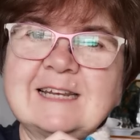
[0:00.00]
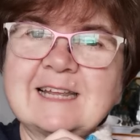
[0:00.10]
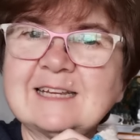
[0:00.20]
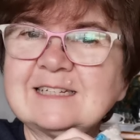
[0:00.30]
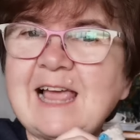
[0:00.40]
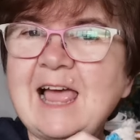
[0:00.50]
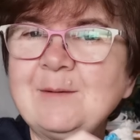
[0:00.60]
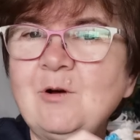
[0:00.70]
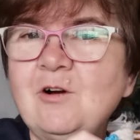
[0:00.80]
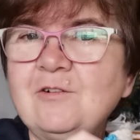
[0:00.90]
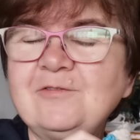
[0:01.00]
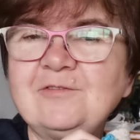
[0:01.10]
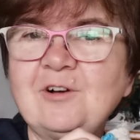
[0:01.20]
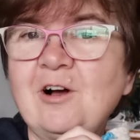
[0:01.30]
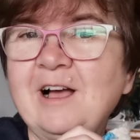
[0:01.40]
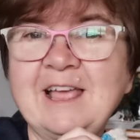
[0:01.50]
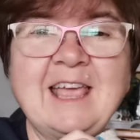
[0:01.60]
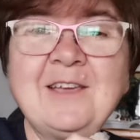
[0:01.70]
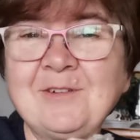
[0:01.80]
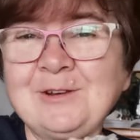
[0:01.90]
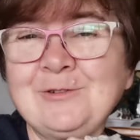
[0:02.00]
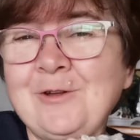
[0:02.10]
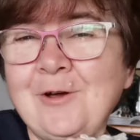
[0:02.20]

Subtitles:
that it came off. I even